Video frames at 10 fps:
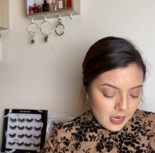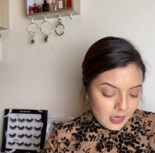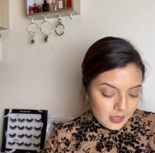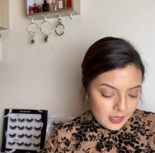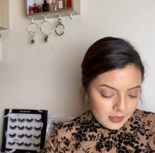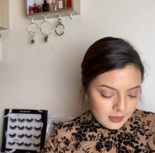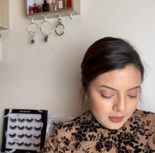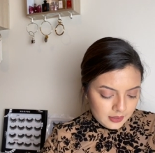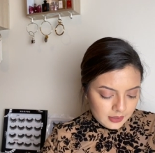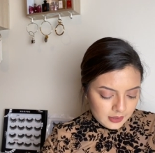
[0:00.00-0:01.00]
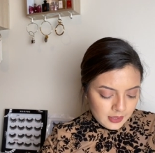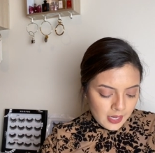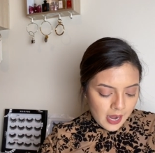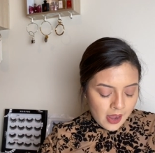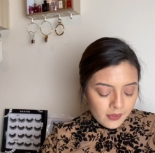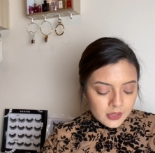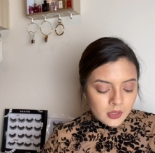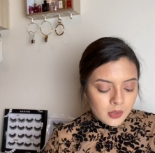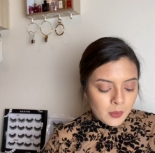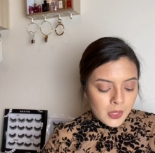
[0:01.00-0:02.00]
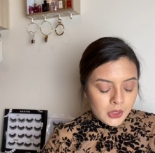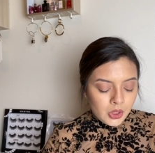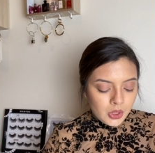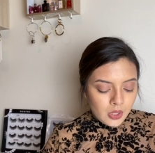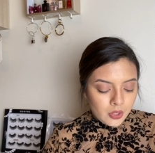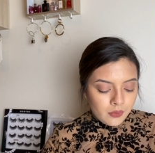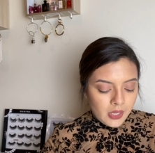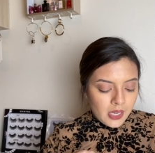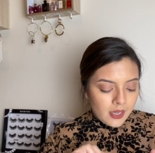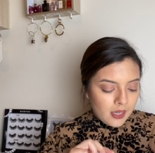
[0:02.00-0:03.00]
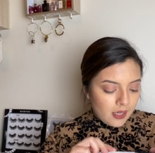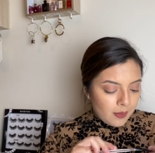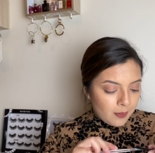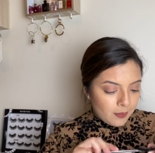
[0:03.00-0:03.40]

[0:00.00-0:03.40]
Again, this doesn't have as much of a